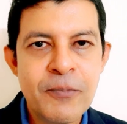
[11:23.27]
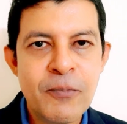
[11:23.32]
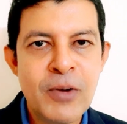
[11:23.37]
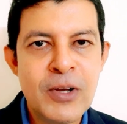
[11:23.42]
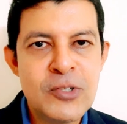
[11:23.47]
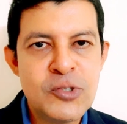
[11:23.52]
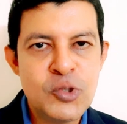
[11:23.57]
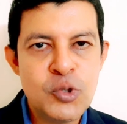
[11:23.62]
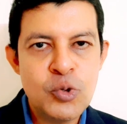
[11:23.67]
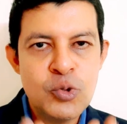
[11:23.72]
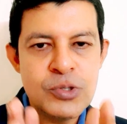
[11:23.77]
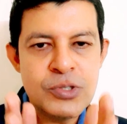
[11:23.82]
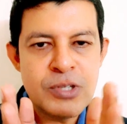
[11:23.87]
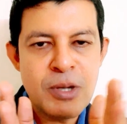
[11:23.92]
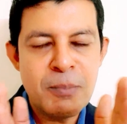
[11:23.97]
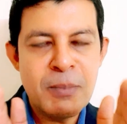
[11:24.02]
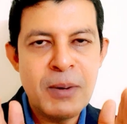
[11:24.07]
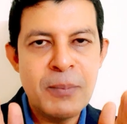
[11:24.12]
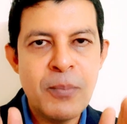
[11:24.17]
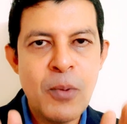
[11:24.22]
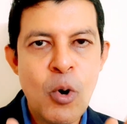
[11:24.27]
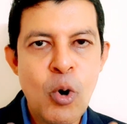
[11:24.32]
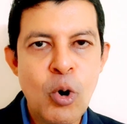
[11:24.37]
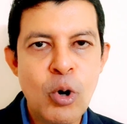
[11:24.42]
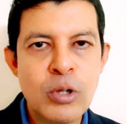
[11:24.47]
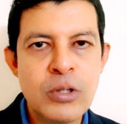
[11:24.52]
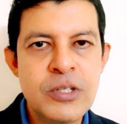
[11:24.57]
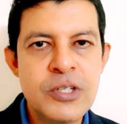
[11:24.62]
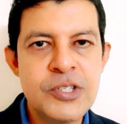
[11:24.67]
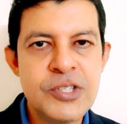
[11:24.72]
once you sum up
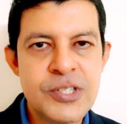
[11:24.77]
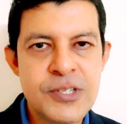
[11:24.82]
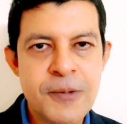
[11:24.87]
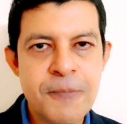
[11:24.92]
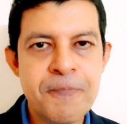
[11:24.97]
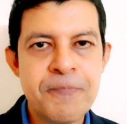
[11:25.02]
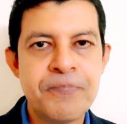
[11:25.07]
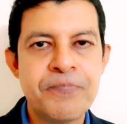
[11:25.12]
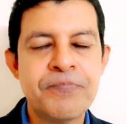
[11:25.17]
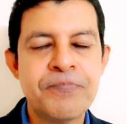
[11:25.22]
all these